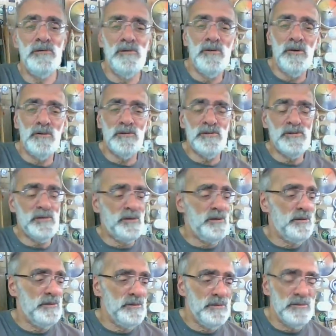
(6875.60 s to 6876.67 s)
not
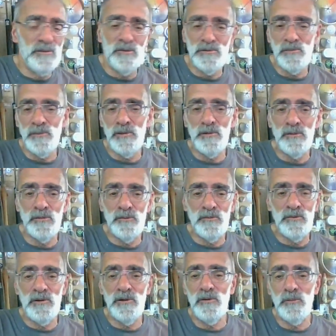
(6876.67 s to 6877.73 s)
uh, not to make a good
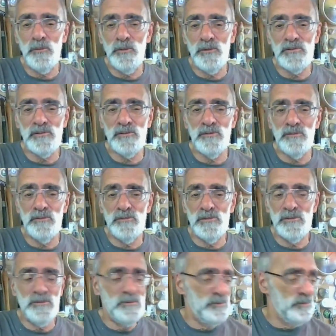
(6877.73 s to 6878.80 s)
video, but to
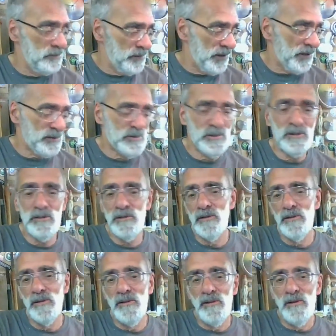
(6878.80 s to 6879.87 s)
to actually
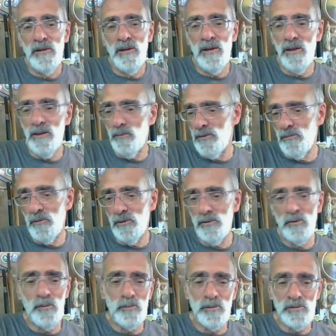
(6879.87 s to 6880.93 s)
let one of my
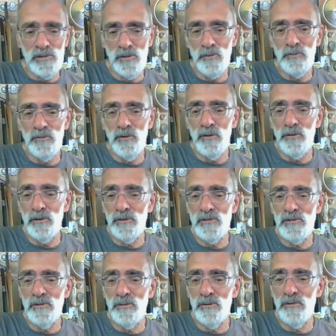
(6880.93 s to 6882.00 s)
goblets go flying.
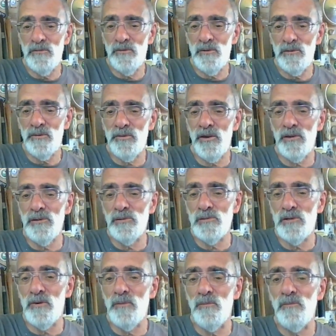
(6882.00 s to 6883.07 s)
So I felt, thank you,
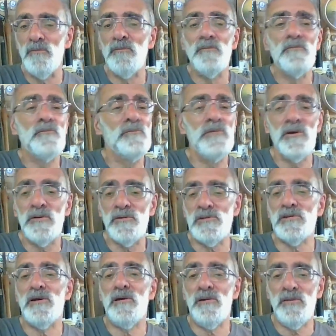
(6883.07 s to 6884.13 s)
Tom. You're a
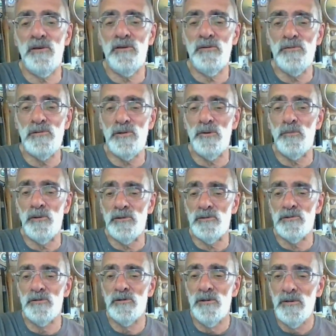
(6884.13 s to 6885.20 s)
star. Thank you so much.
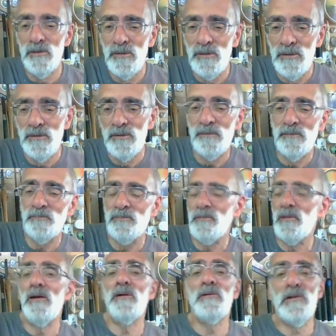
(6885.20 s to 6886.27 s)

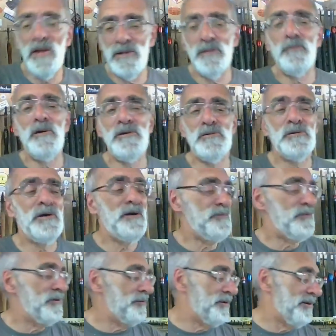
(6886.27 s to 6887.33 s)
I'm glad it made you
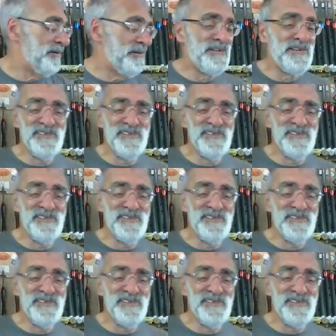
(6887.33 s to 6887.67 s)
laugh out loud.